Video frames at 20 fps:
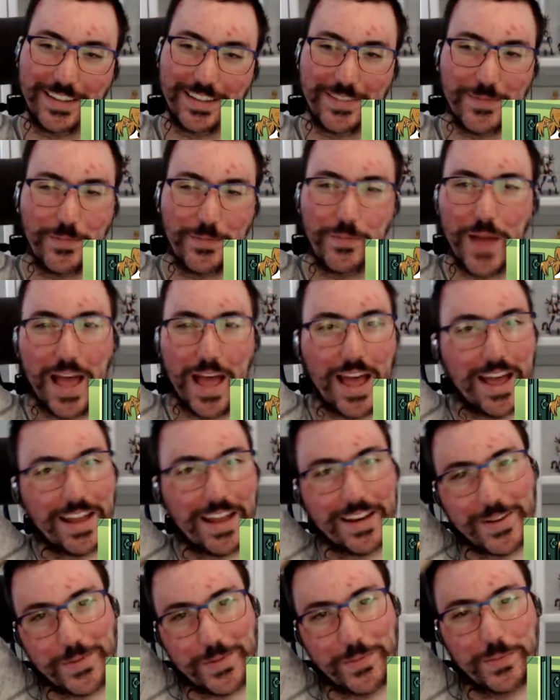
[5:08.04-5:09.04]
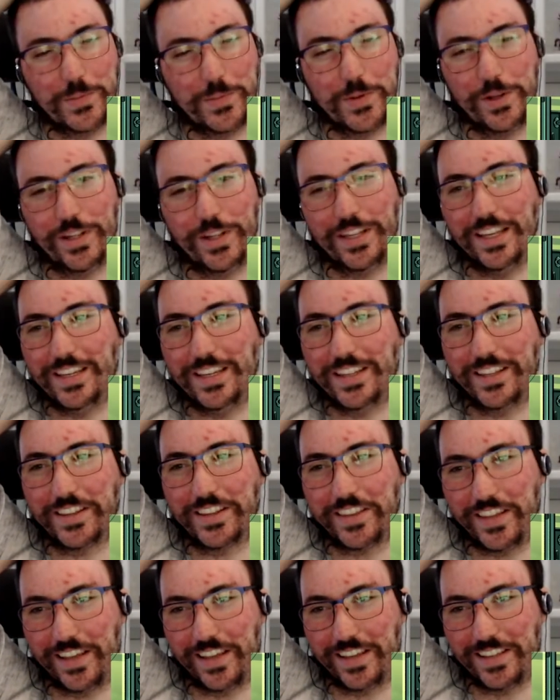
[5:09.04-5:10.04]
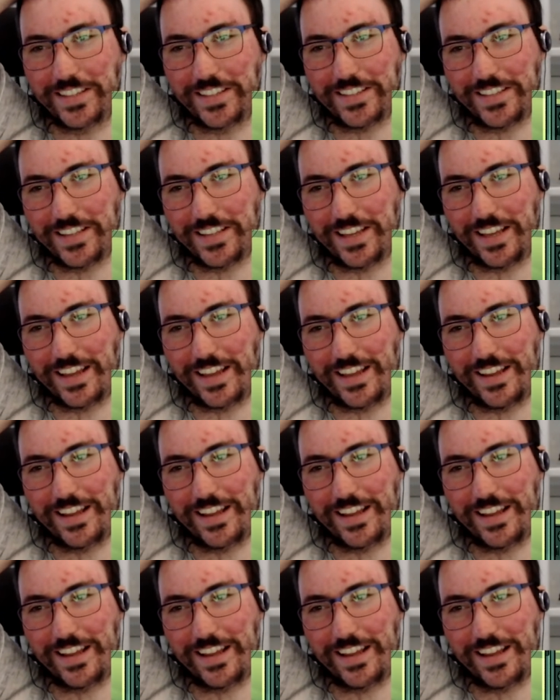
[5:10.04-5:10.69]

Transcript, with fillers: bad bullying things